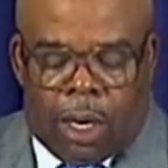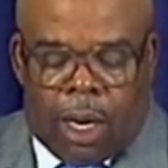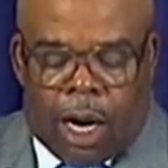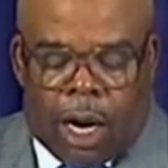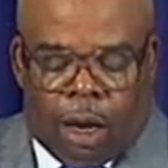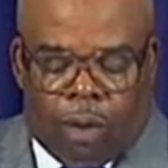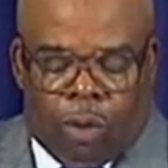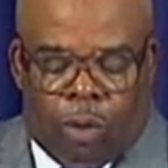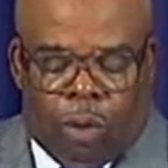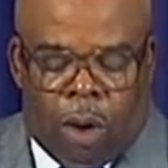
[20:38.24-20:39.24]
of
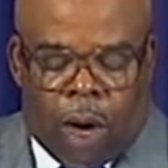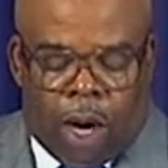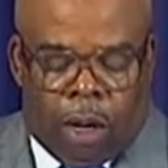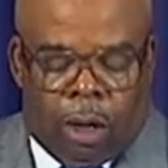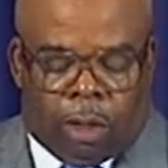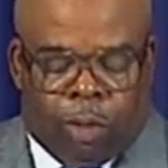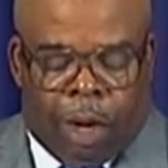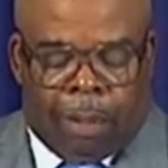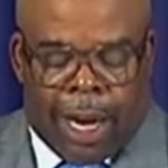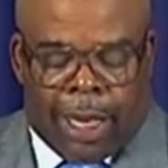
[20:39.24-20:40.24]
words
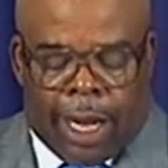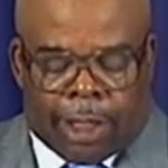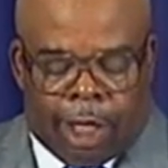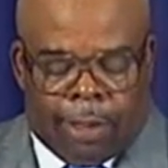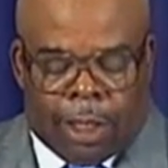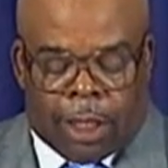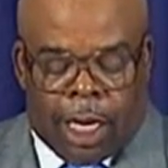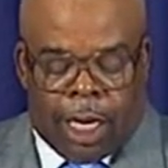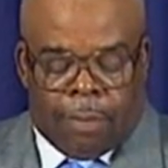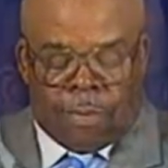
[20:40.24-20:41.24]
whereby thou shalt be
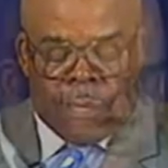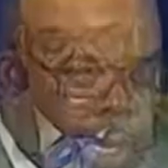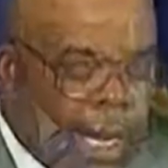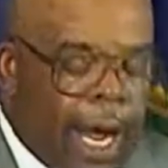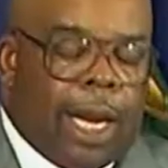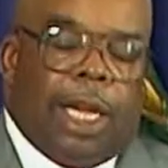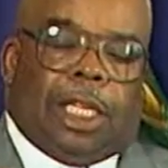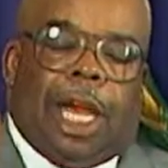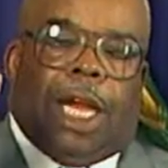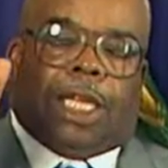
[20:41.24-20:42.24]
saved? And he
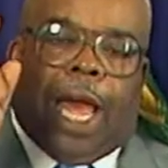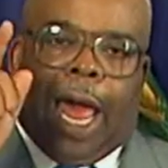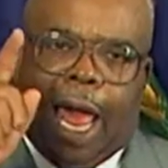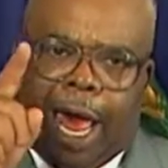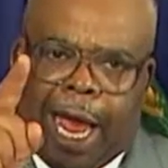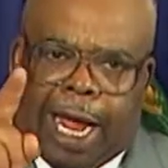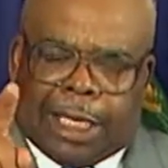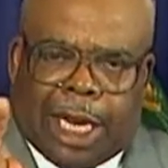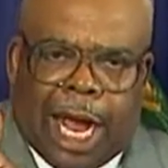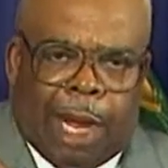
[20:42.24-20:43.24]
says, as
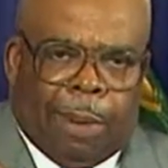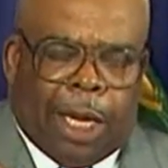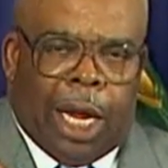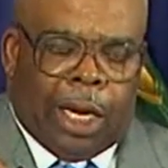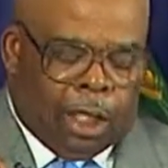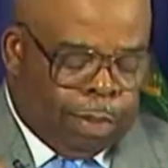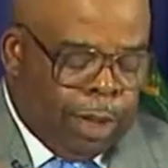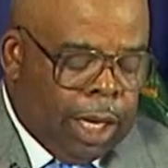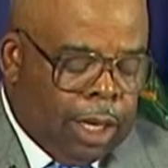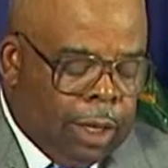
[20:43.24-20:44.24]
I began to
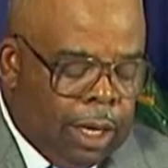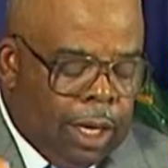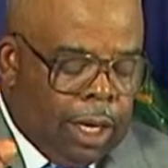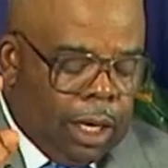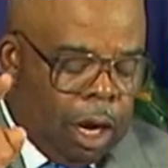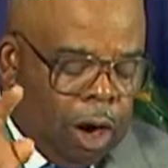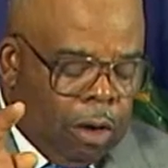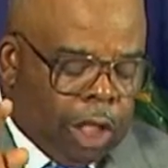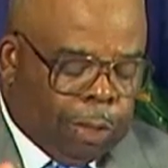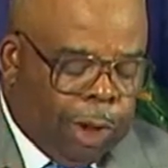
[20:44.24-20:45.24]
speak, the
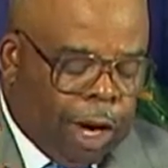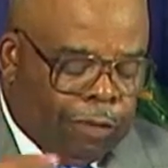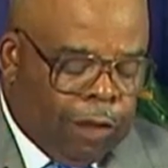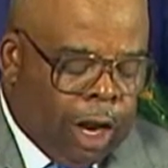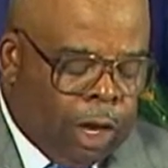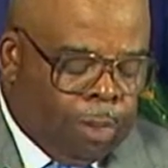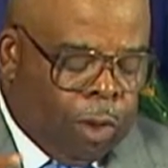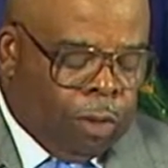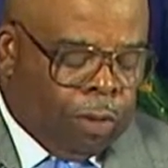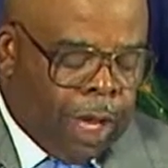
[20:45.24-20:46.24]
Holy Spirit fell
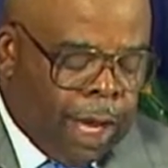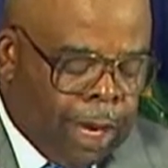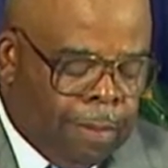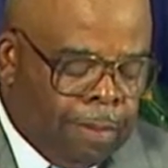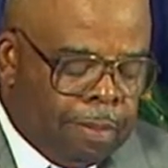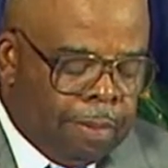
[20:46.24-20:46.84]
upon them